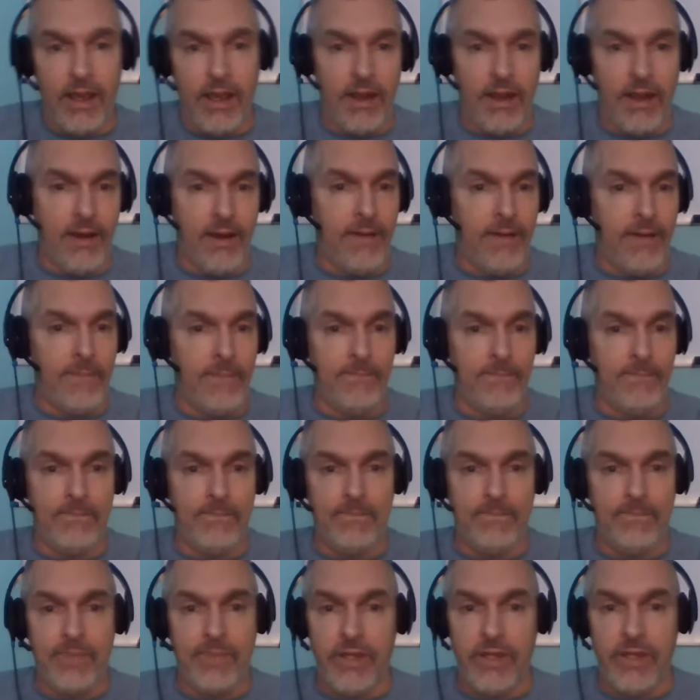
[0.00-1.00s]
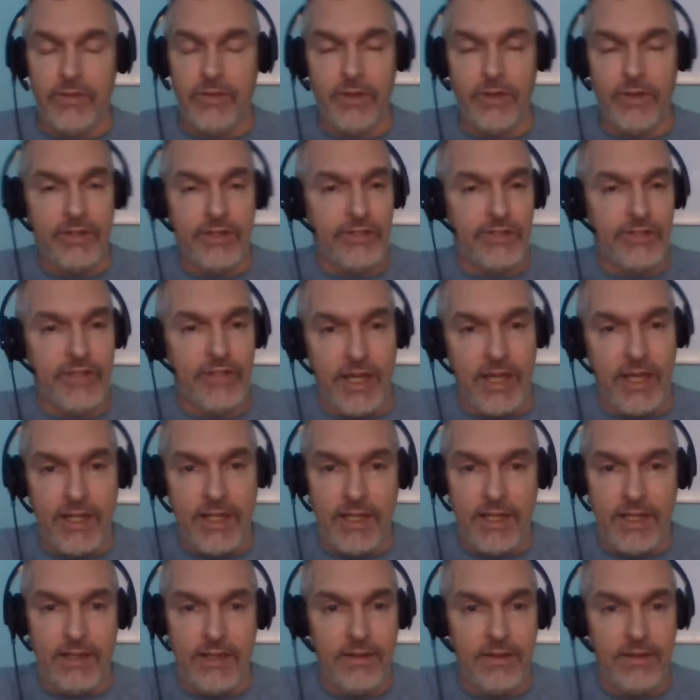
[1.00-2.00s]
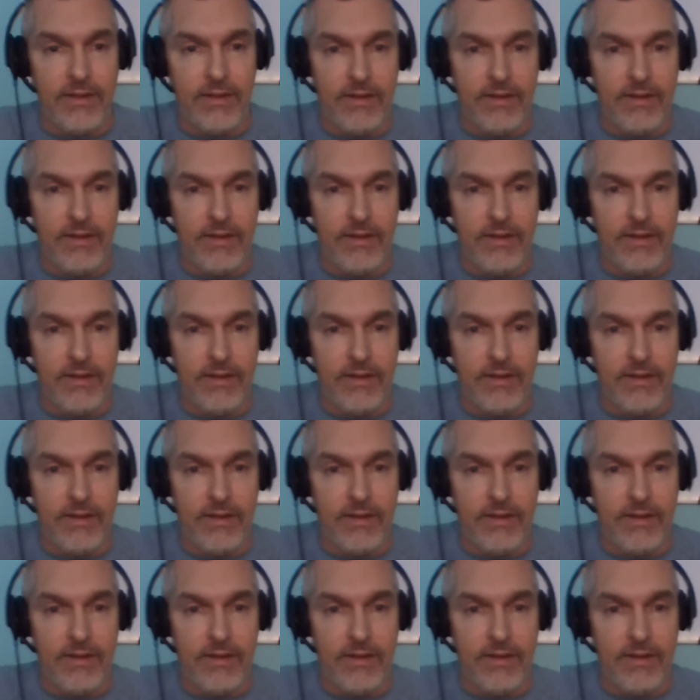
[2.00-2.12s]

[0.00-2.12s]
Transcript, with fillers: um, and you want to study it,